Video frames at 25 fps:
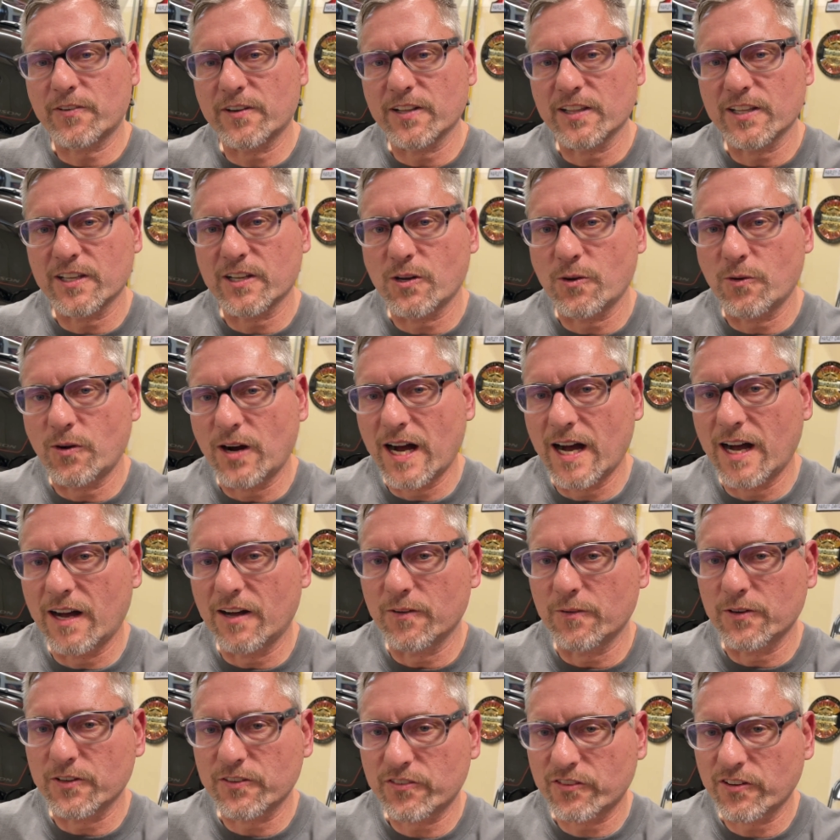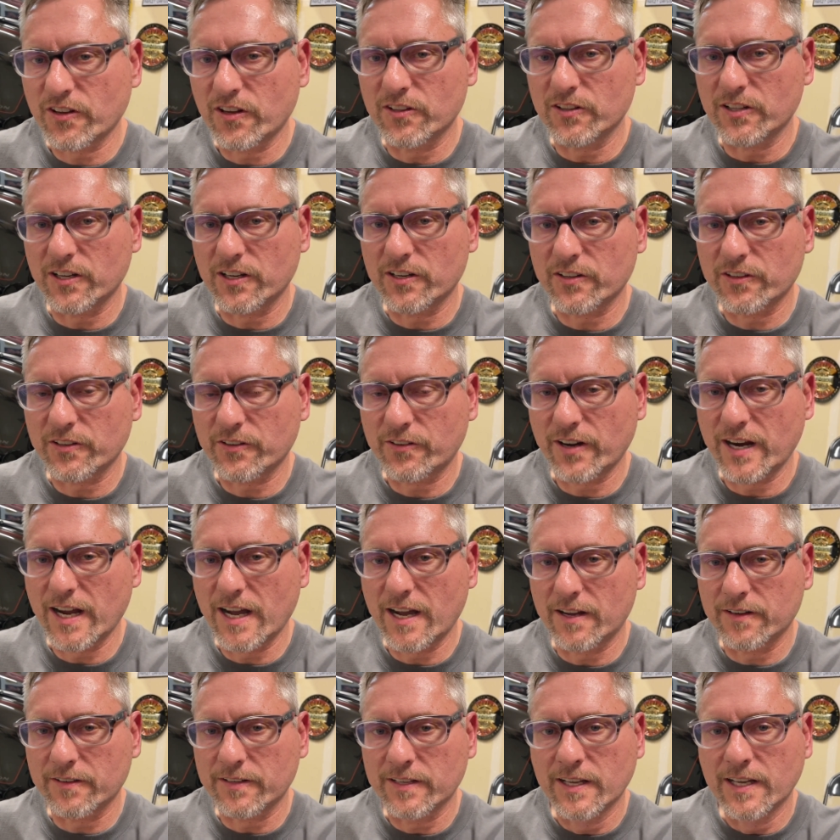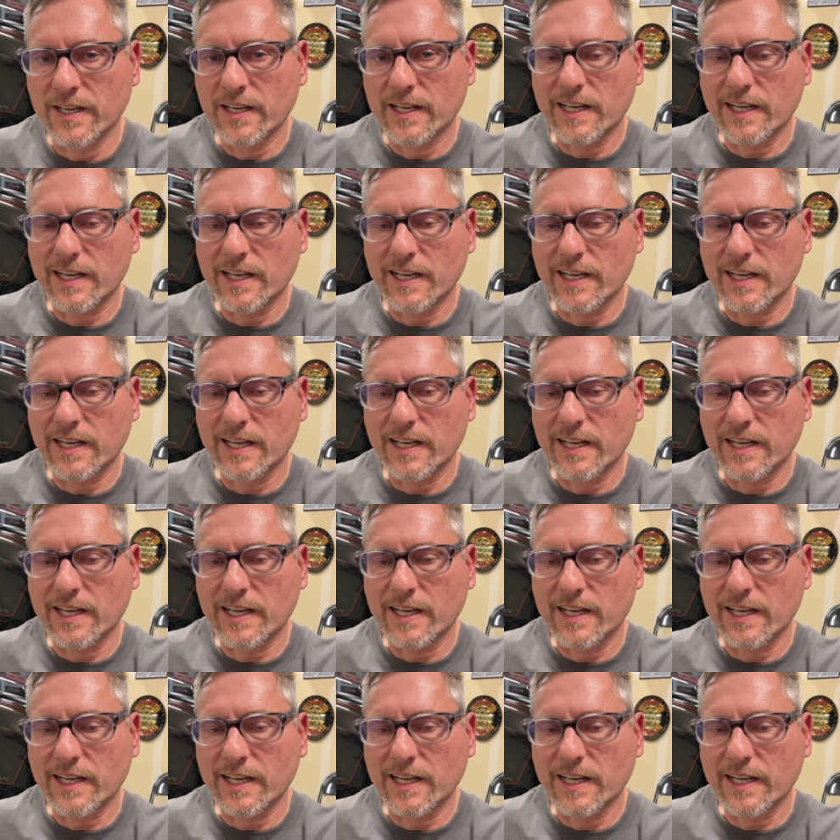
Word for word: a little while. It was so low to the ground